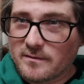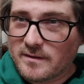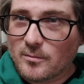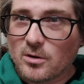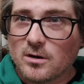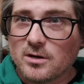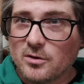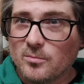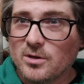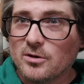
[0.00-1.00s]
Sammo Hung,
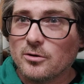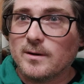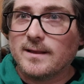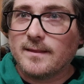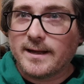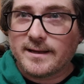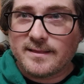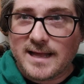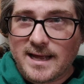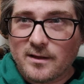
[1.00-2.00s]
Yoon Bu, and like
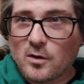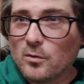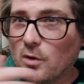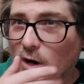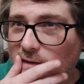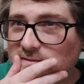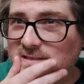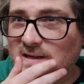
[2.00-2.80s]
that Golden Harvest,